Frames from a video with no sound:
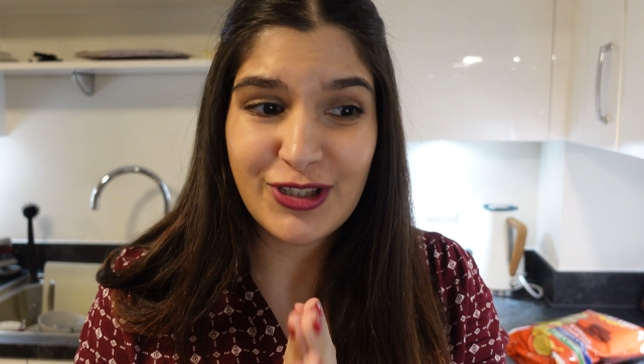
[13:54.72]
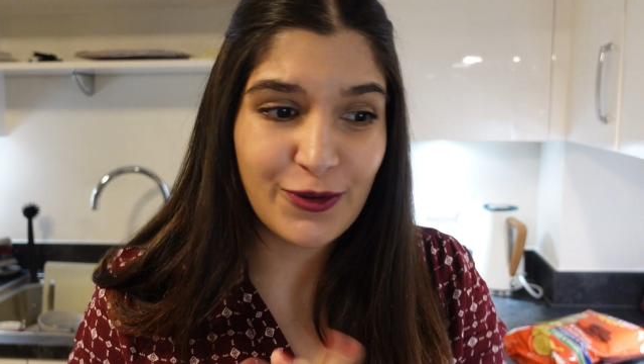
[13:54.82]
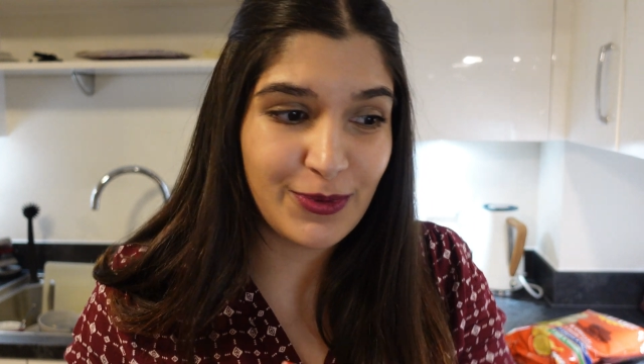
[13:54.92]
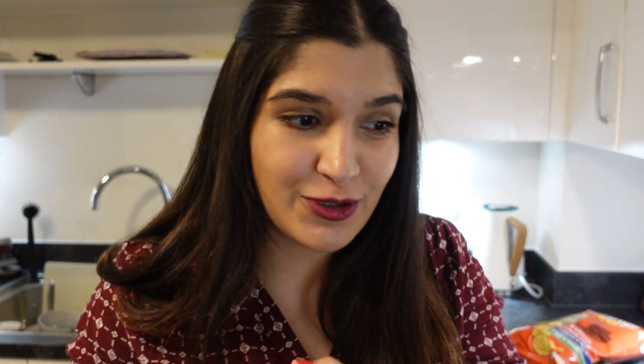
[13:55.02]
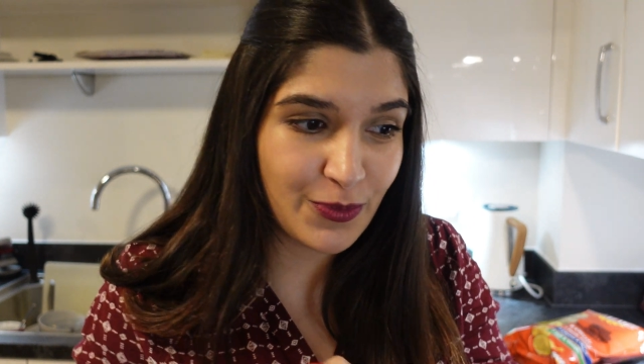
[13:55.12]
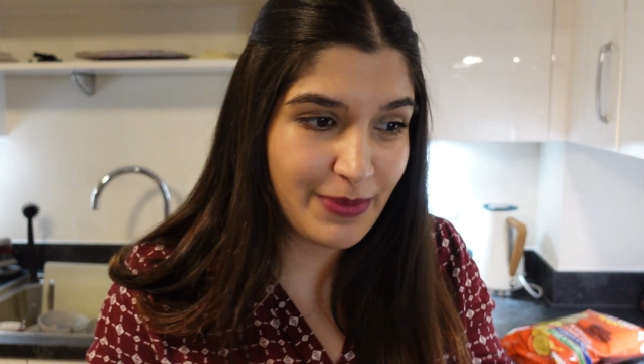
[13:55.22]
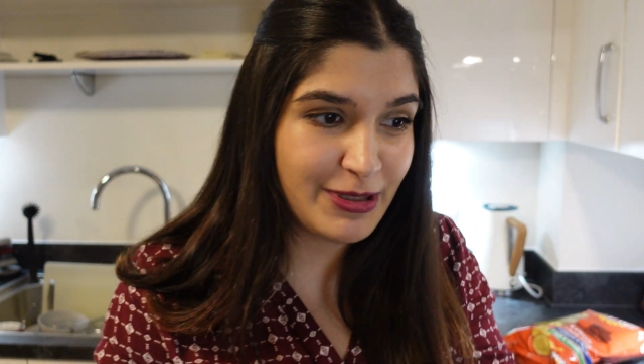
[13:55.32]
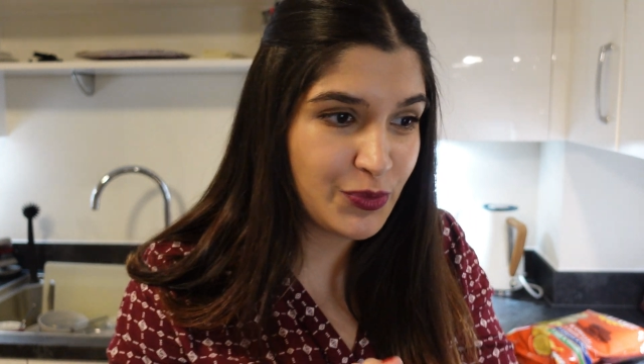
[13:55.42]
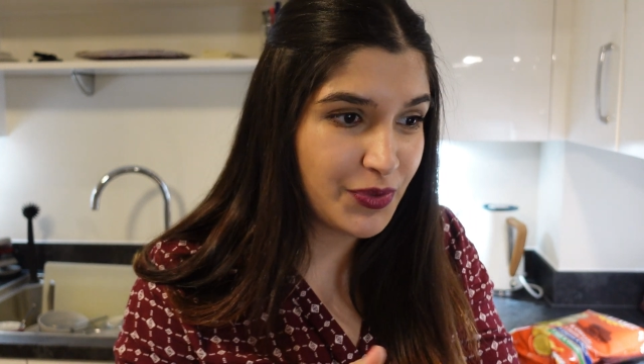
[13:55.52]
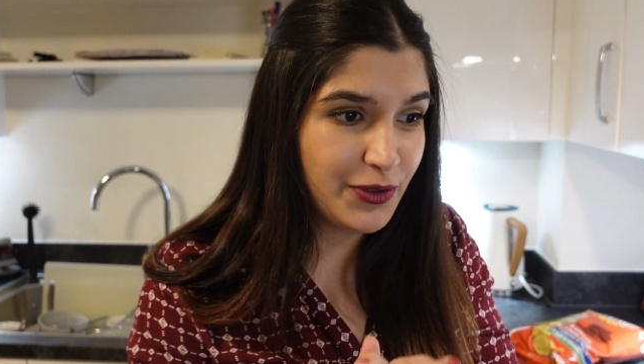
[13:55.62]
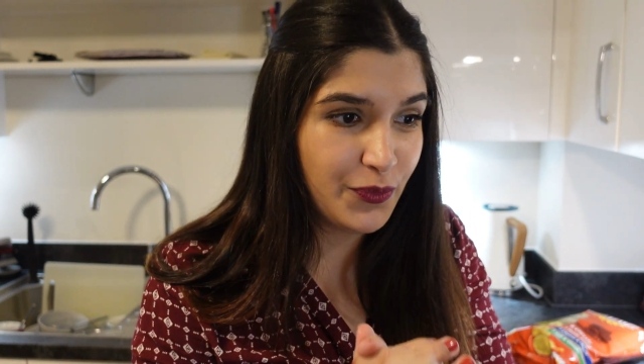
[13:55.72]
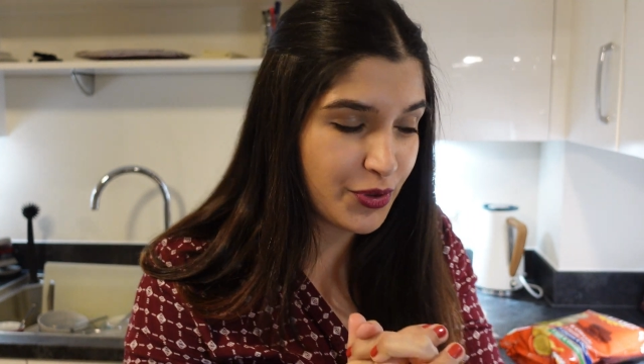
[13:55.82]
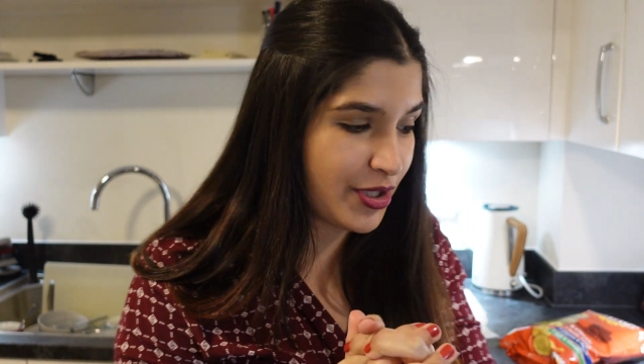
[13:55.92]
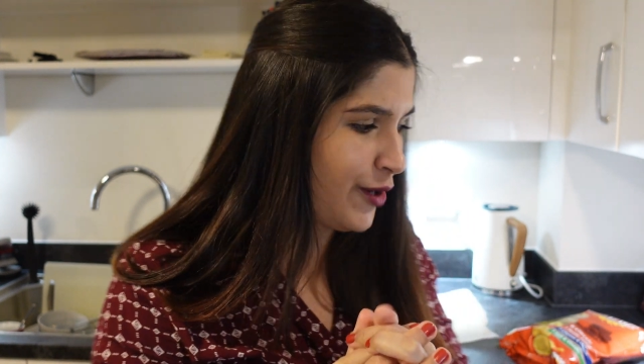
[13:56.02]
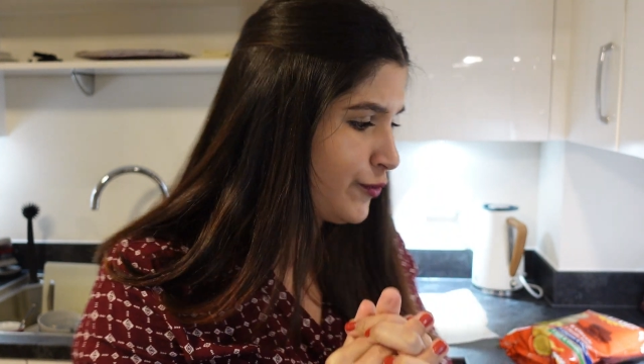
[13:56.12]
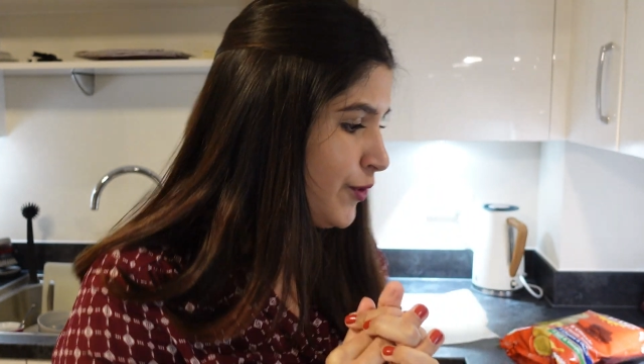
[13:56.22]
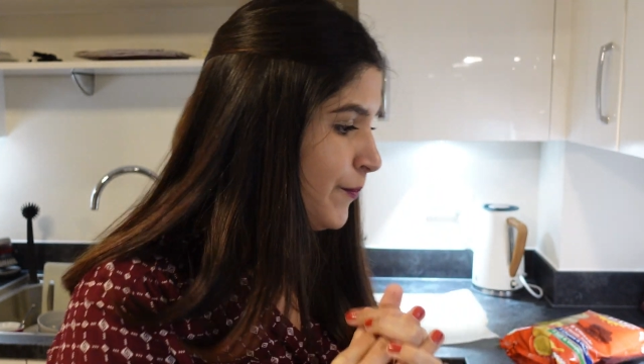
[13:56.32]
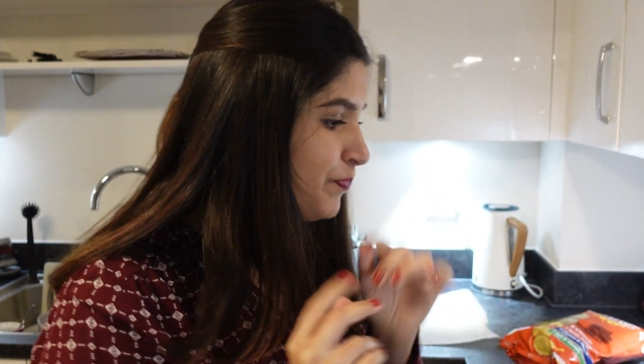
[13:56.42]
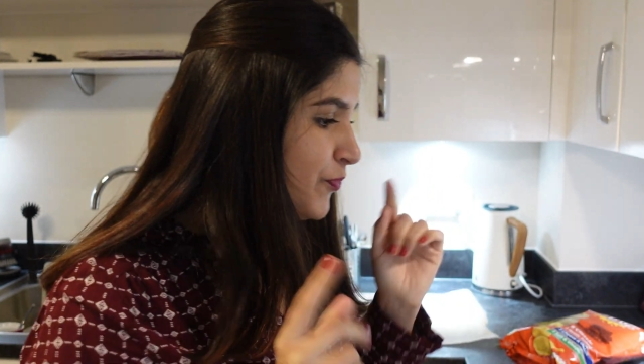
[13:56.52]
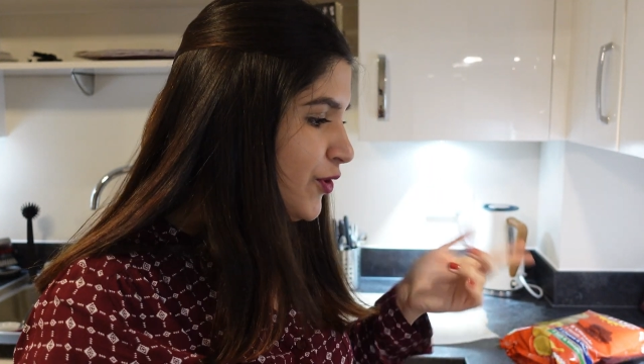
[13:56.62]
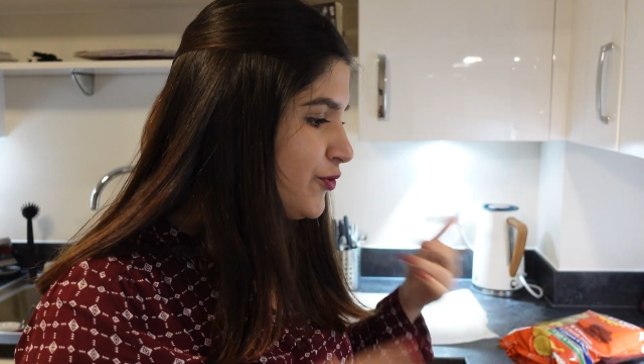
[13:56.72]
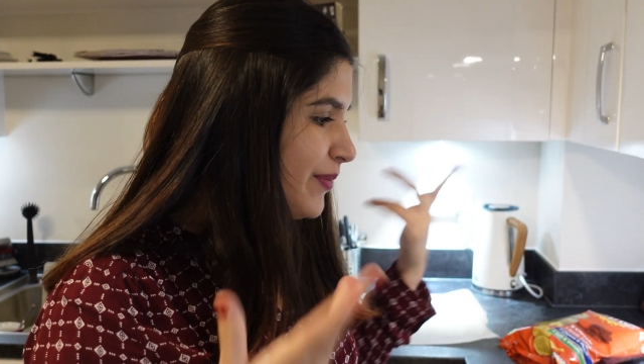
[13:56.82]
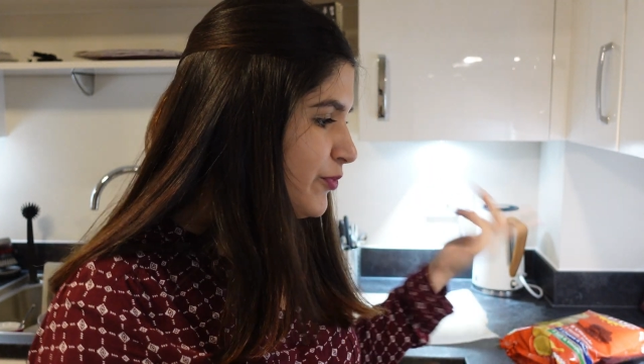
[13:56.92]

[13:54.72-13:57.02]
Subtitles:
terrible, so maybe it will work out. Also,